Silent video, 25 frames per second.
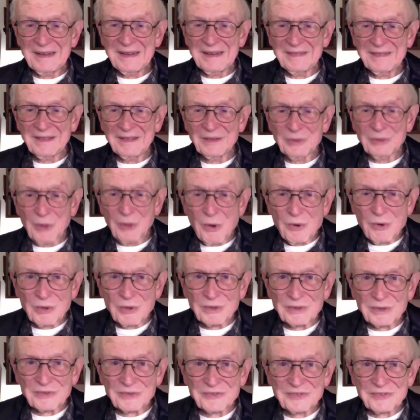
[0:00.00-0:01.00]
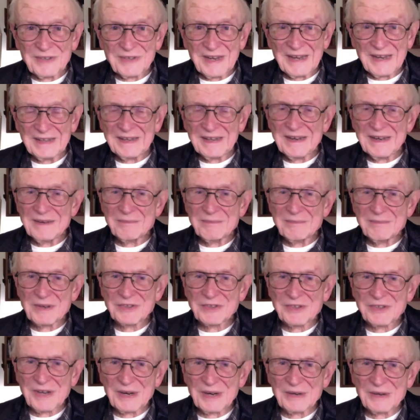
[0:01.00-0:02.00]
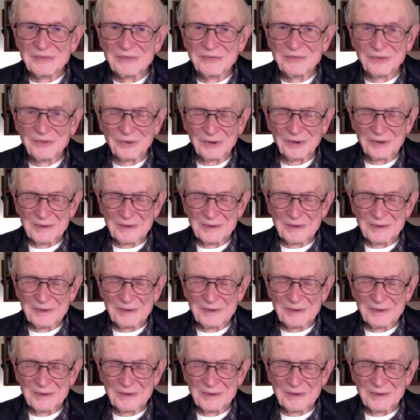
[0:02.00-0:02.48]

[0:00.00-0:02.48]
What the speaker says: locals he didn't much care for.